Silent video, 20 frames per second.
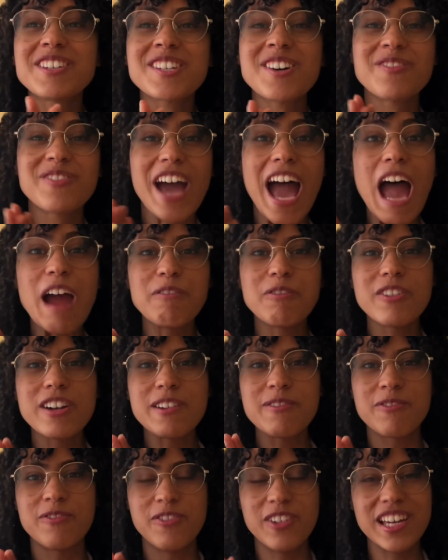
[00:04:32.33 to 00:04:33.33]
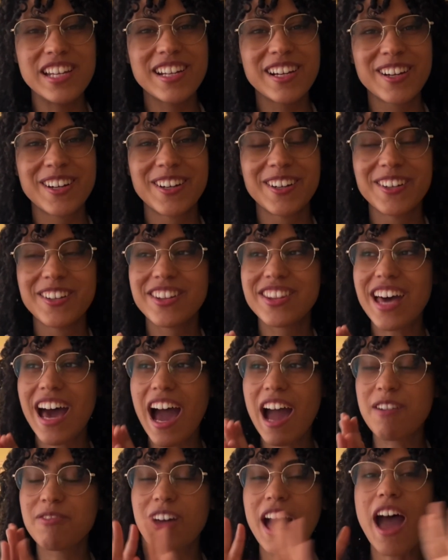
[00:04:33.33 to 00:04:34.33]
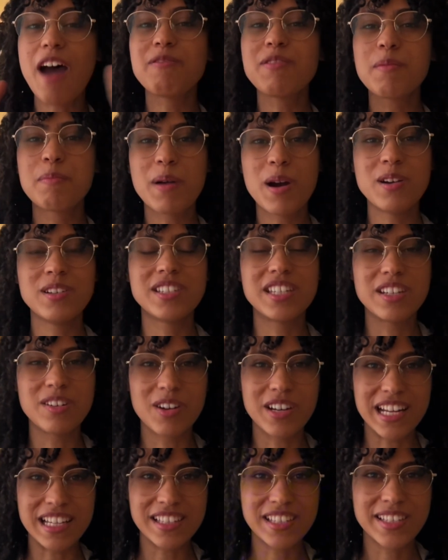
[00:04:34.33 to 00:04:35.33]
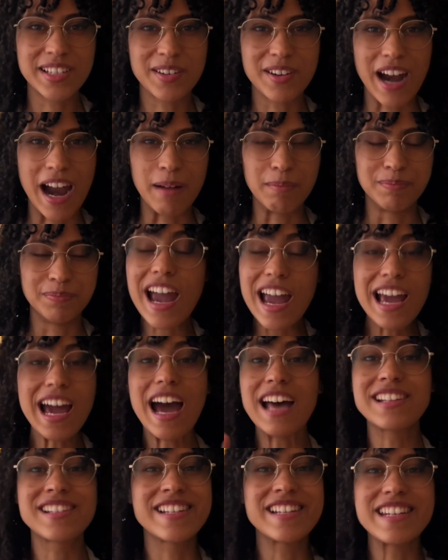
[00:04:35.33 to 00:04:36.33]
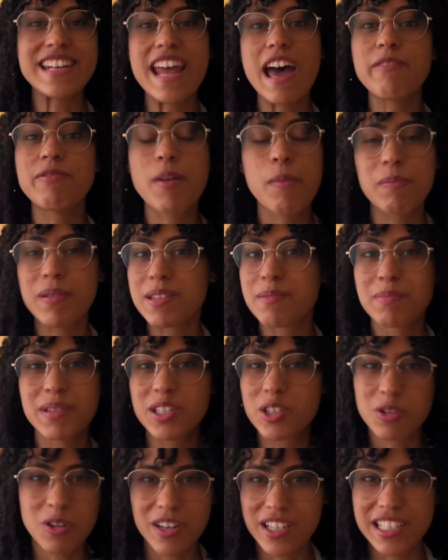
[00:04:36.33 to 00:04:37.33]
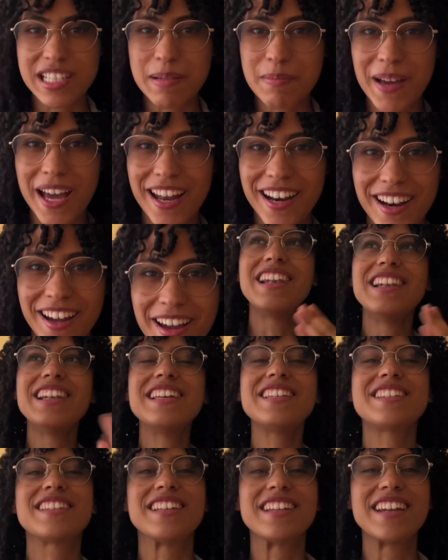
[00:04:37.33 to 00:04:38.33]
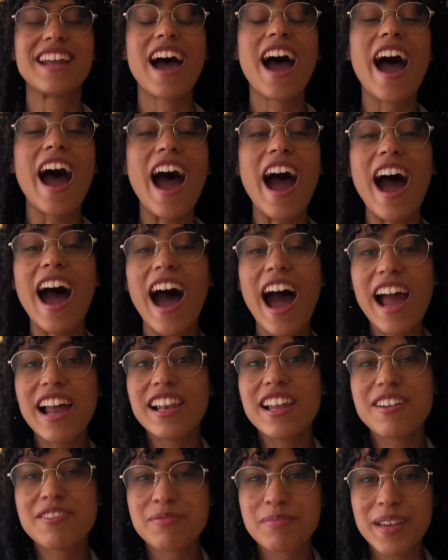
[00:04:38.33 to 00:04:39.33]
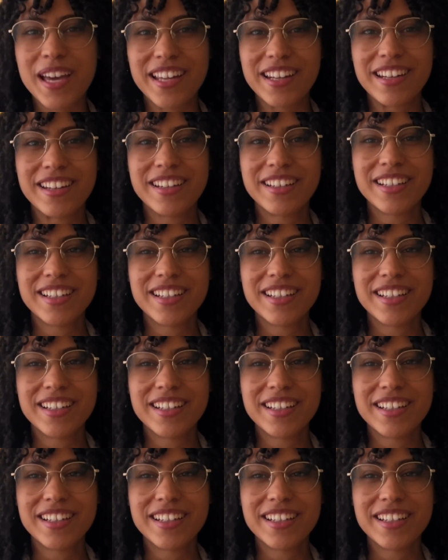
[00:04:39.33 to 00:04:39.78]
of every video that I've ever posted on Instagram, it has never been majority men. Listen, I love men.